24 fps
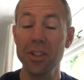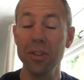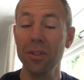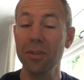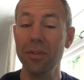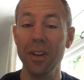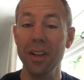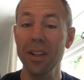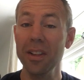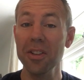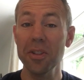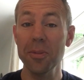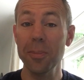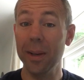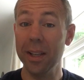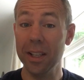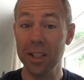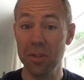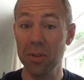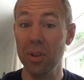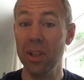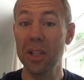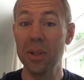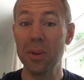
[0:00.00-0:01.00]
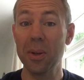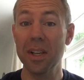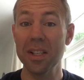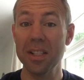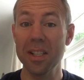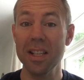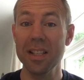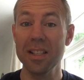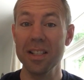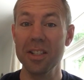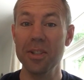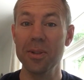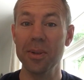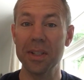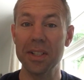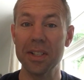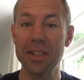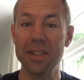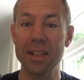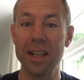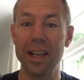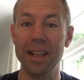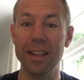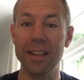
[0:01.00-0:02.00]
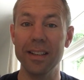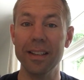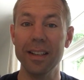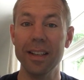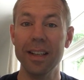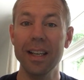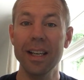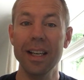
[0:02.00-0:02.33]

You'll find the Spanish really quite easy to understand.